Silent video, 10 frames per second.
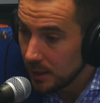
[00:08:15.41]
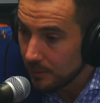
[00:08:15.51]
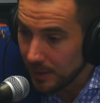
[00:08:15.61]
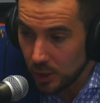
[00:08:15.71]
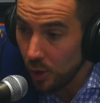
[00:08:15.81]

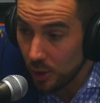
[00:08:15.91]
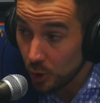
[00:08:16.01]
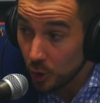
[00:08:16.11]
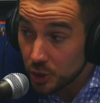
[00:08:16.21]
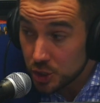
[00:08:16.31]
I'm not going
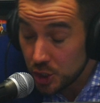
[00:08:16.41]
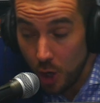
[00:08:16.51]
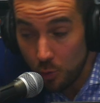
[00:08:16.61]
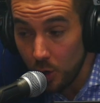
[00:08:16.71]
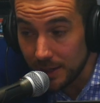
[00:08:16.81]
to call her a girl,
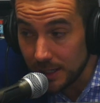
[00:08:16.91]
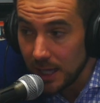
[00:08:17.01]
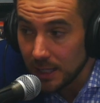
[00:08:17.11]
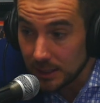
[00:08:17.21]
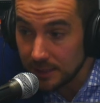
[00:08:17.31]
this young
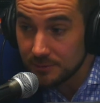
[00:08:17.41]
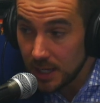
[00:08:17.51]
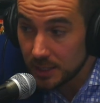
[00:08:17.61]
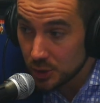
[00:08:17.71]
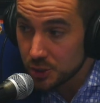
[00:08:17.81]
woman
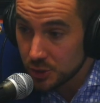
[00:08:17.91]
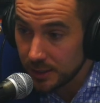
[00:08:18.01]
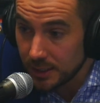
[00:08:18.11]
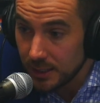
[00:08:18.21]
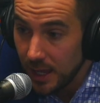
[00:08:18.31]
lives on your
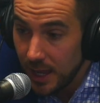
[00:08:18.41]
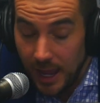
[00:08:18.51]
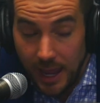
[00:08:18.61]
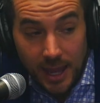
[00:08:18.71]
street.